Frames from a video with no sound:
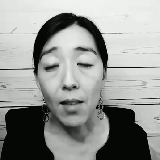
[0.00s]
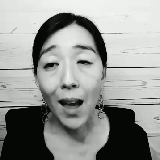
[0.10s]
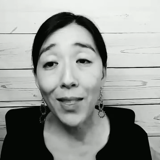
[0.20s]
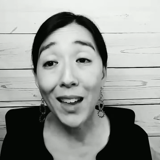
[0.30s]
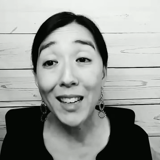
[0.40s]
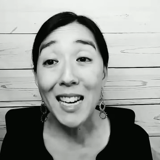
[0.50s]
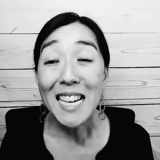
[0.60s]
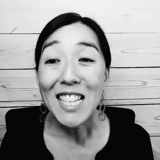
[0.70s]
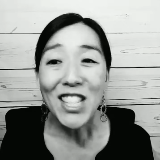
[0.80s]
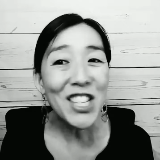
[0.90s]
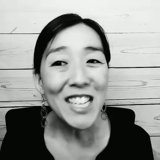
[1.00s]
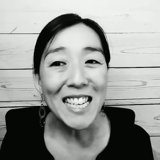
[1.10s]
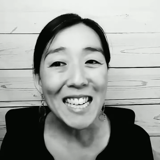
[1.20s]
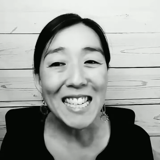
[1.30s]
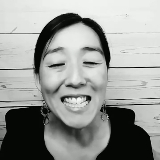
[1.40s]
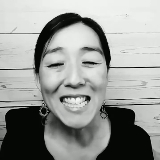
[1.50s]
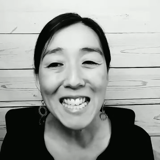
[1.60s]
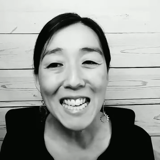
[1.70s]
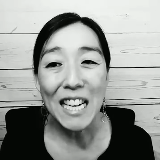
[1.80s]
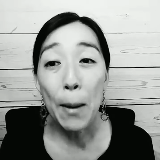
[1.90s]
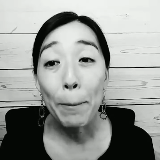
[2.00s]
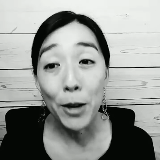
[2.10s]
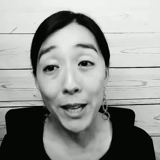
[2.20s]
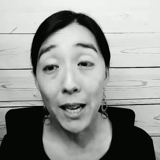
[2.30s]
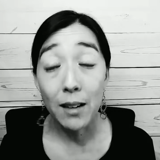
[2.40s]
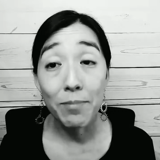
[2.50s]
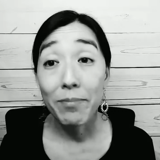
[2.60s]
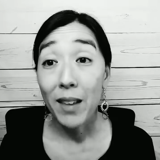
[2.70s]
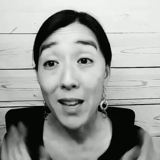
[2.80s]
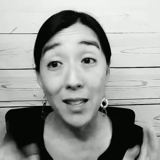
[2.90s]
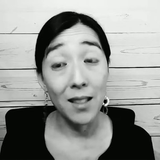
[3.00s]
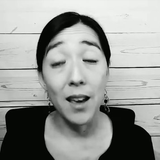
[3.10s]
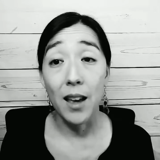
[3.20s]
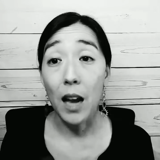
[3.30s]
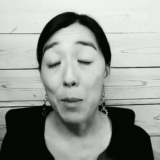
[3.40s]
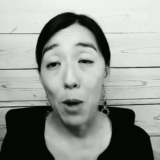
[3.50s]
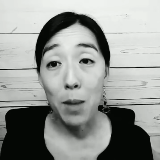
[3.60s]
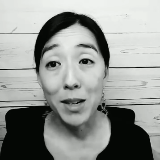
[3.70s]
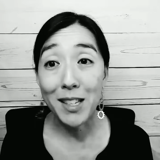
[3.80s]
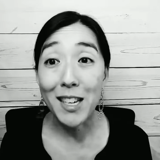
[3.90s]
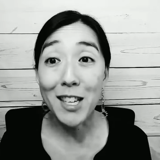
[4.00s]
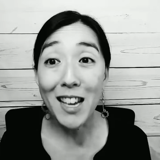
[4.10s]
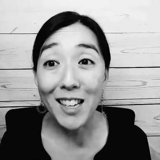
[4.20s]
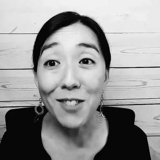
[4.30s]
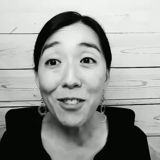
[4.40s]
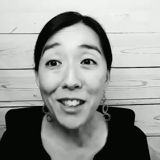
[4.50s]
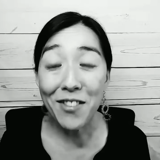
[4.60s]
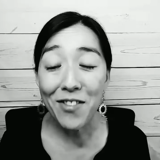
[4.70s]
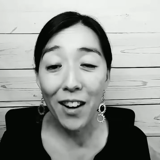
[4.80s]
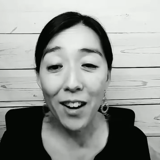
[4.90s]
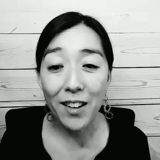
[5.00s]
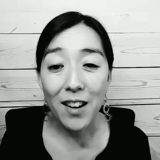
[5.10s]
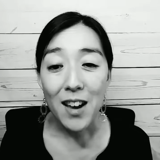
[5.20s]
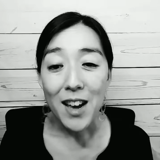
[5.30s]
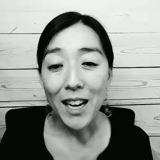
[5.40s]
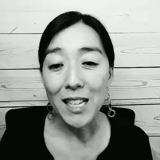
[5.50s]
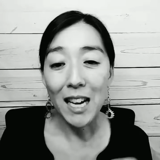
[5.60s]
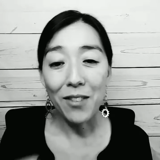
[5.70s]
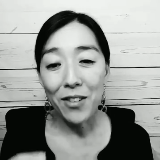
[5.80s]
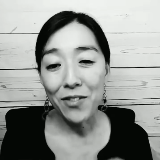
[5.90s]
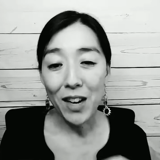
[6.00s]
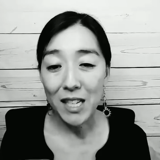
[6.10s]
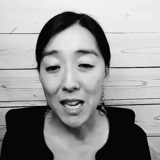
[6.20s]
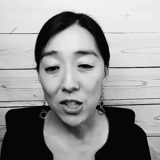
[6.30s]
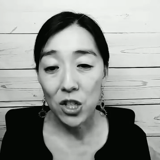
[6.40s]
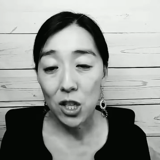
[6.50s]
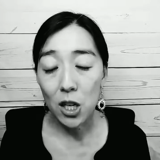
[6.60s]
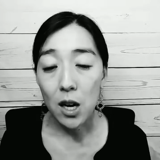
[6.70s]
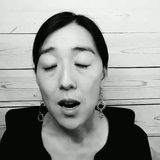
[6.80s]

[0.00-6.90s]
And then chia seed pudding. It's a thing, I promise. It is really fun. It has a kind of a fun texture,